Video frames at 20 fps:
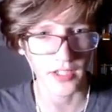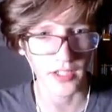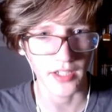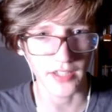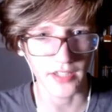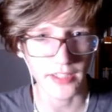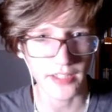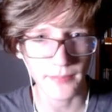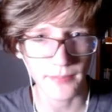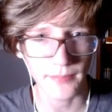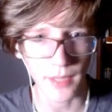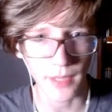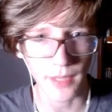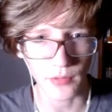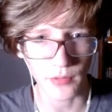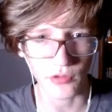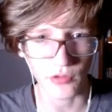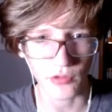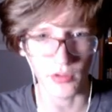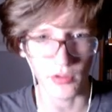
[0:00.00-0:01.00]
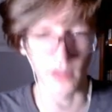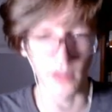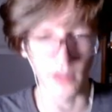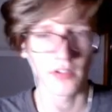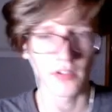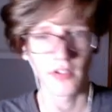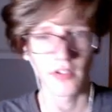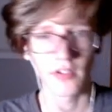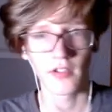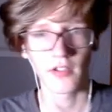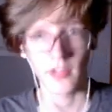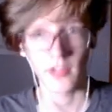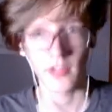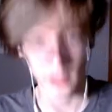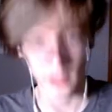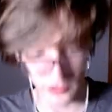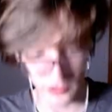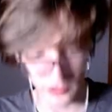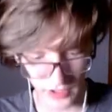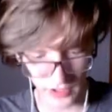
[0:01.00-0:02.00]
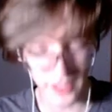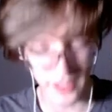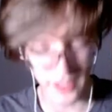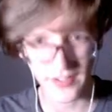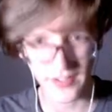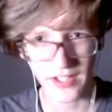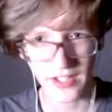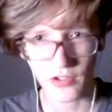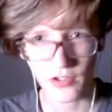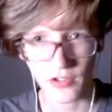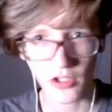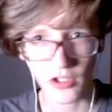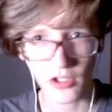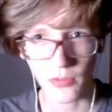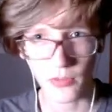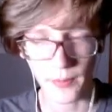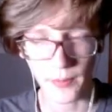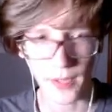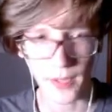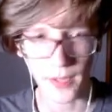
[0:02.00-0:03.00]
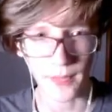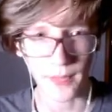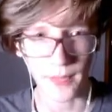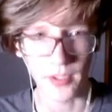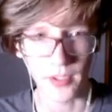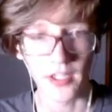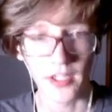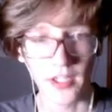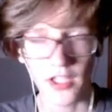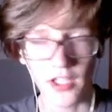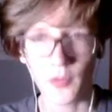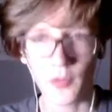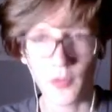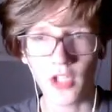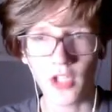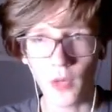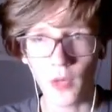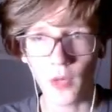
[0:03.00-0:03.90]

Elite Bouncer. He's not even as good as Big Papa. Here we go.